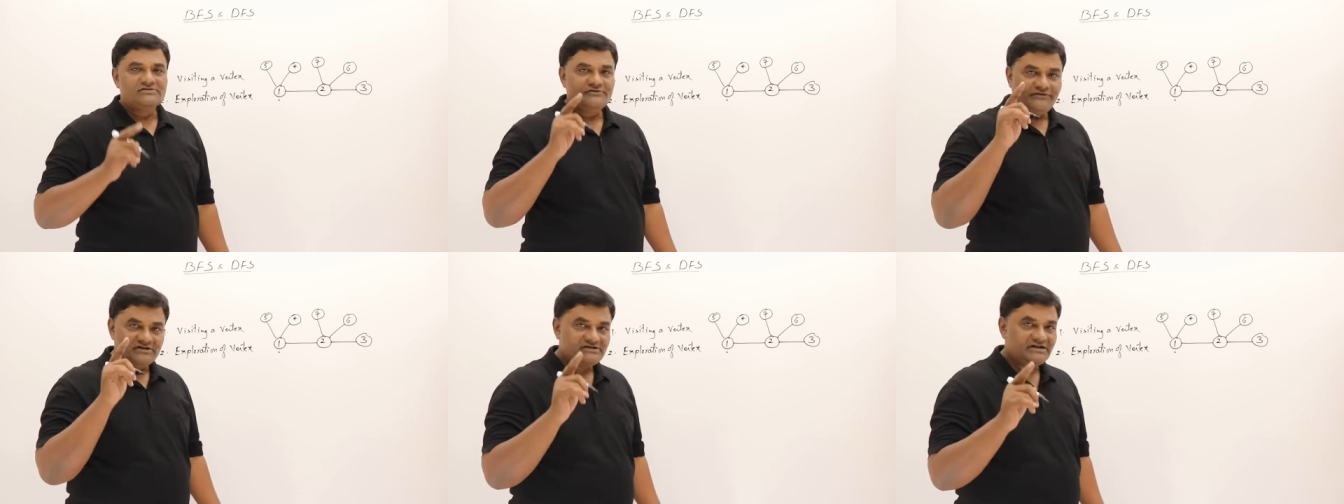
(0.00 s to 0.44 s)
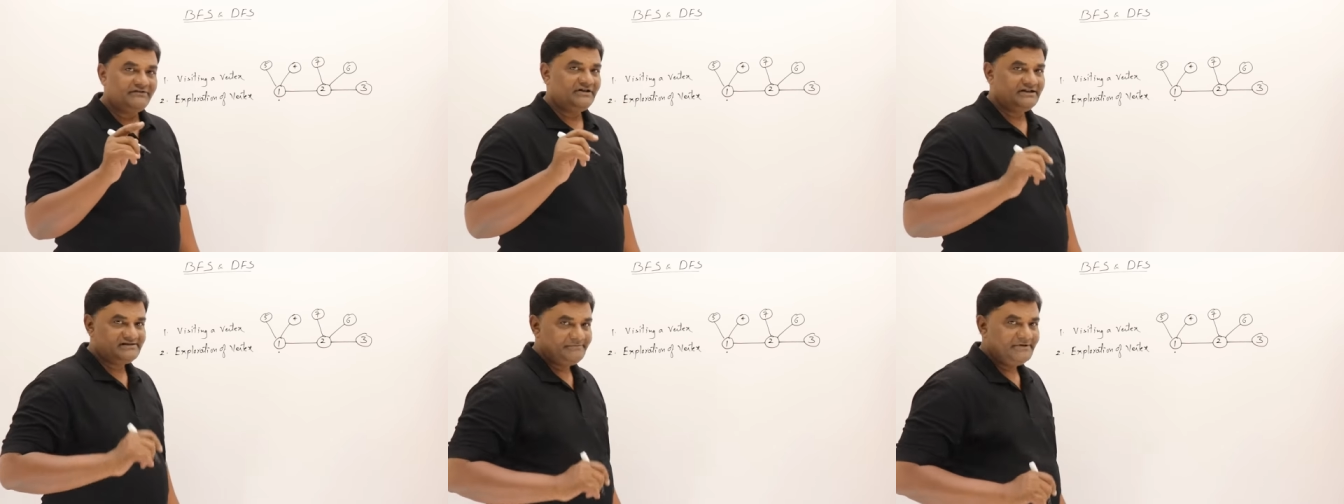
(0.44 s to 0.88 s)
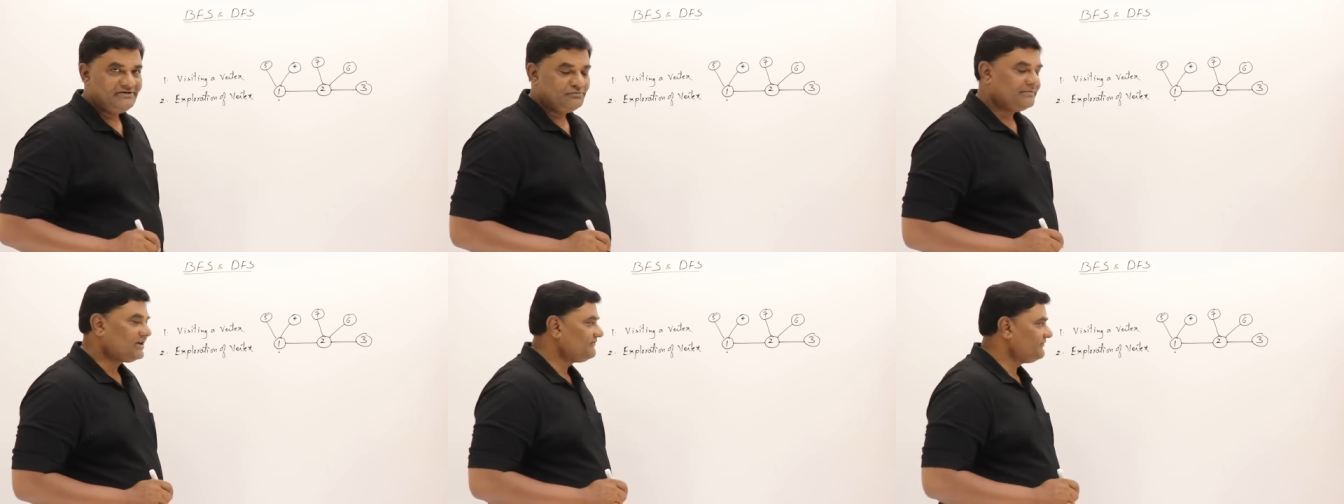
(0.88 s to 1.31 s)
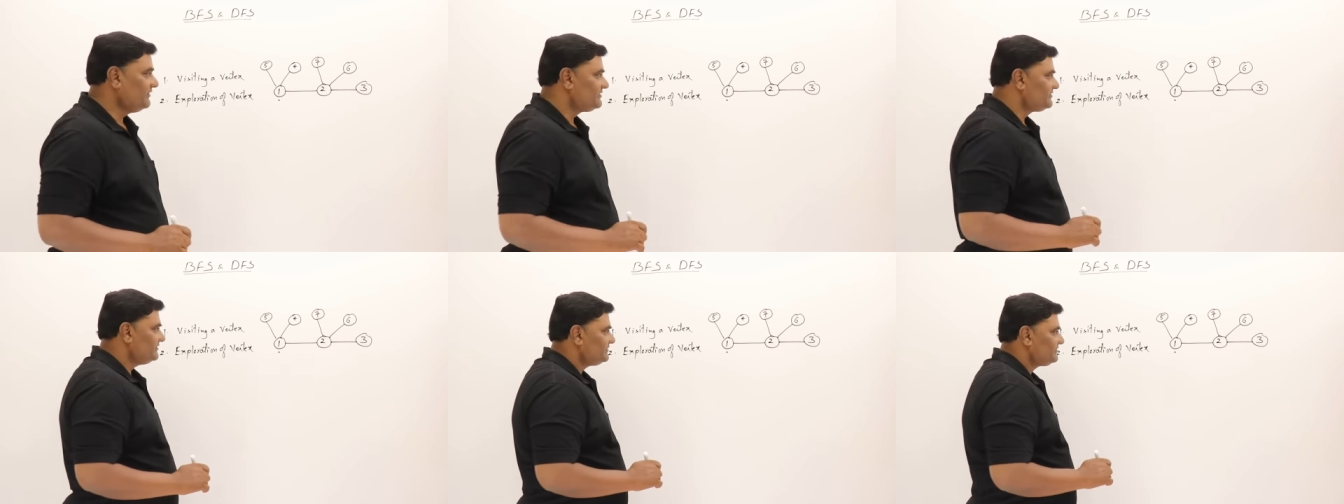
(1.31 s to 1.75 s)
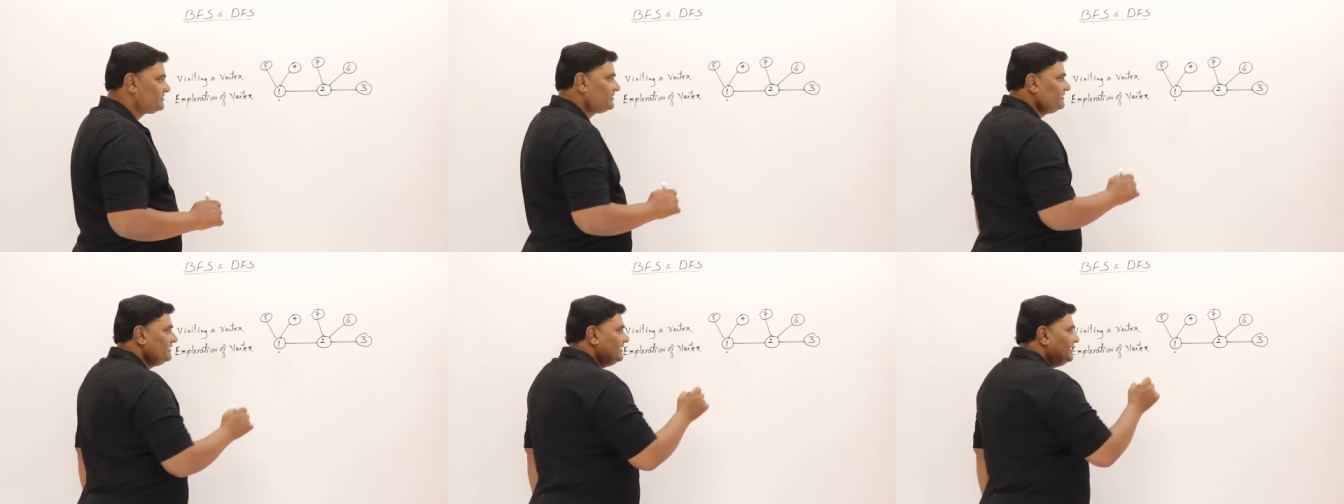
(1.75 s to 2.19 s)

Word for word: So first I will explain you breadth first search.